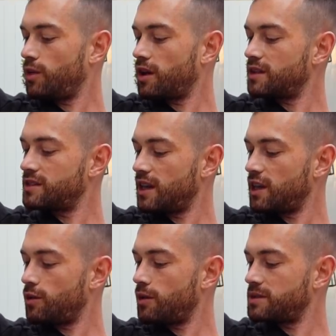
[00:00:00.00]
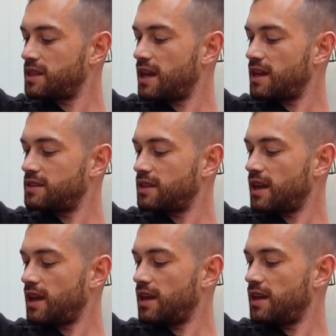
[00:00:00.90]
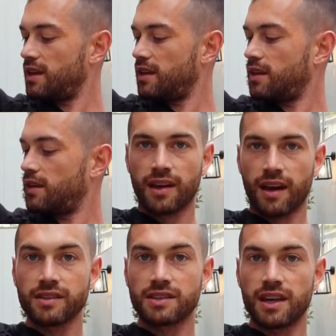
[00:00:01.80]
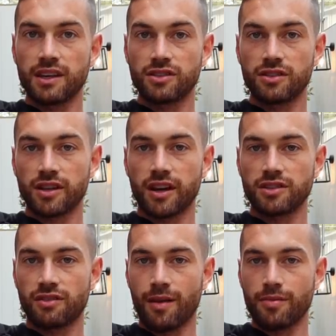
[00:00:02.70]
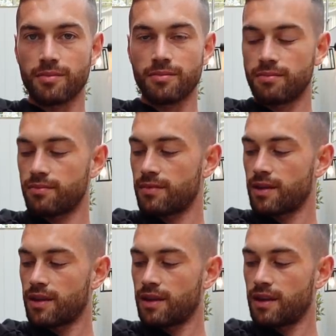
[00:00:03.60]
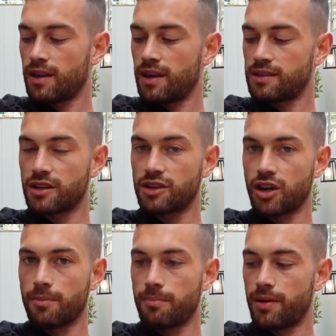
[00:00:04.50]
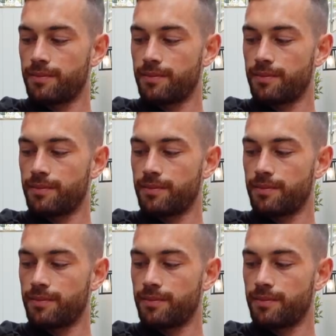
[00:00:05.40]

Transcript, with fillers: and we're gonna take you upstairs, okay? Guarantee it, as soon as I go to grab him, he's gonna jump.